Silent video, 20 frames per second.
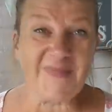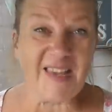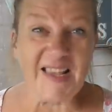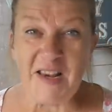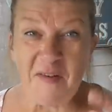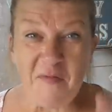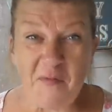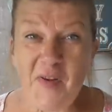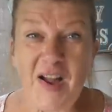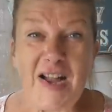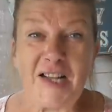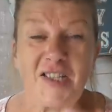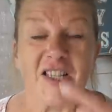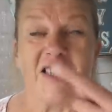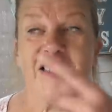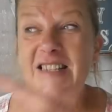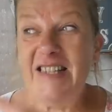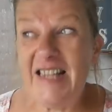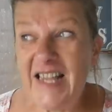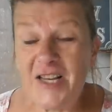In fact,
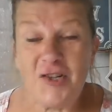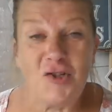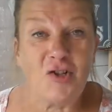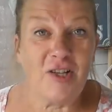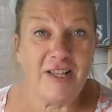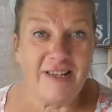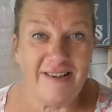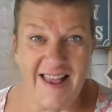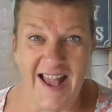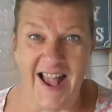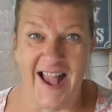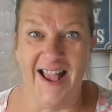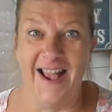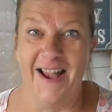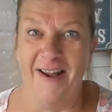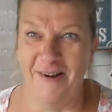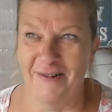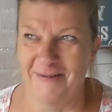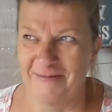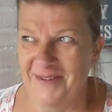literally
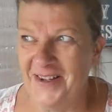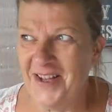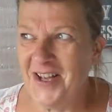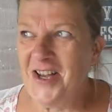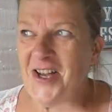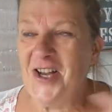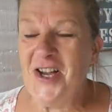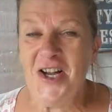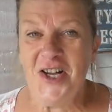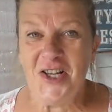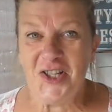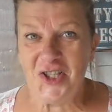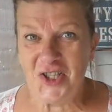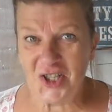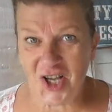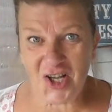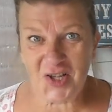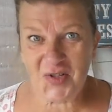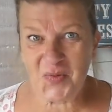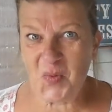now,
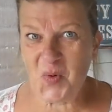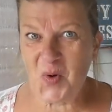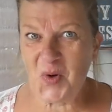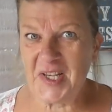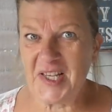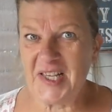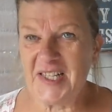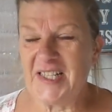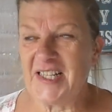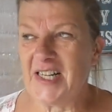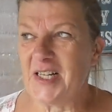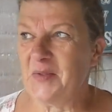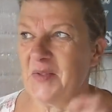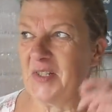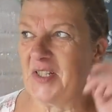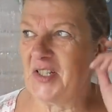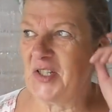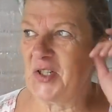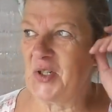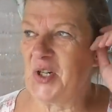just walking down
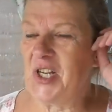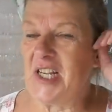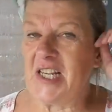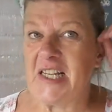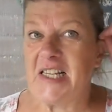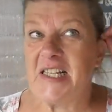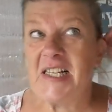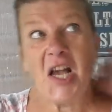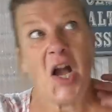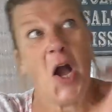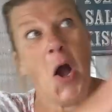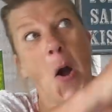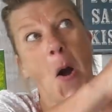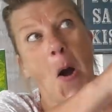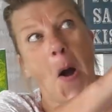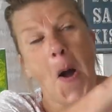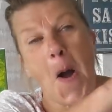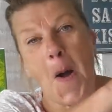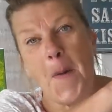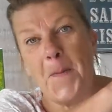the street,
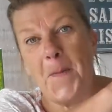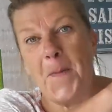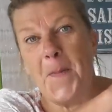a